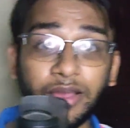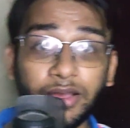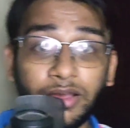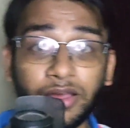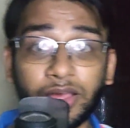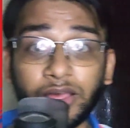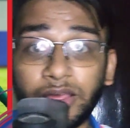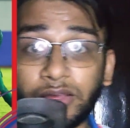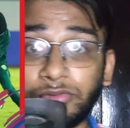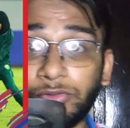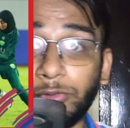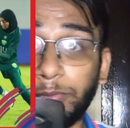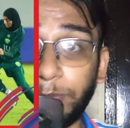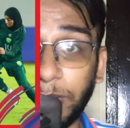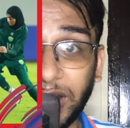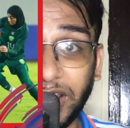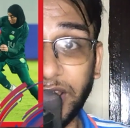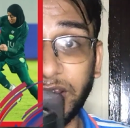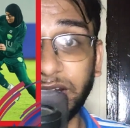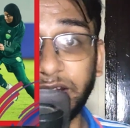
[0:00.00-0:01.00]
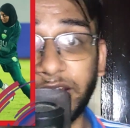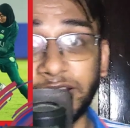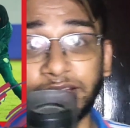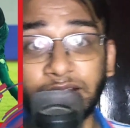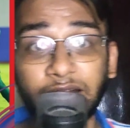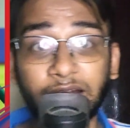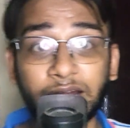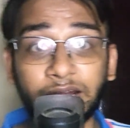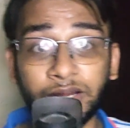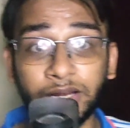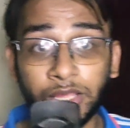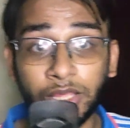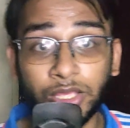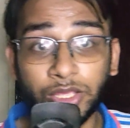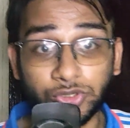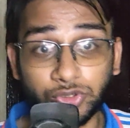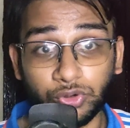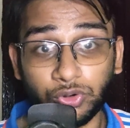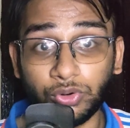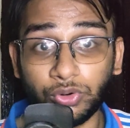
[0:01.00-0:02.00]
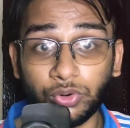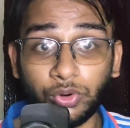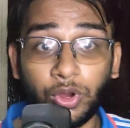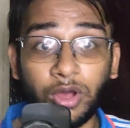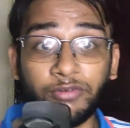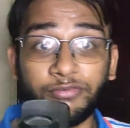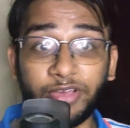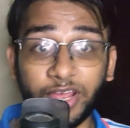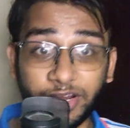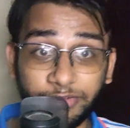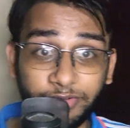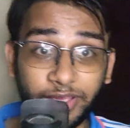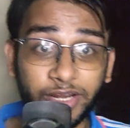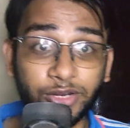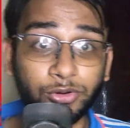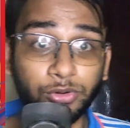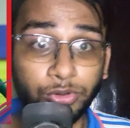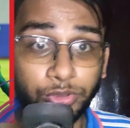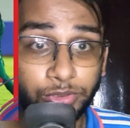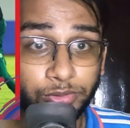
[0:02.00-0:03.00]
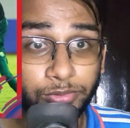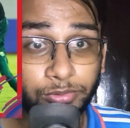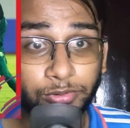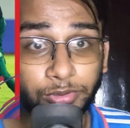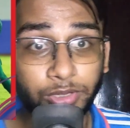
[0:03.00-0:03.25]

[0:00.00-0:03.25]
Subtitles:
who play in Netherlands. So a very, very good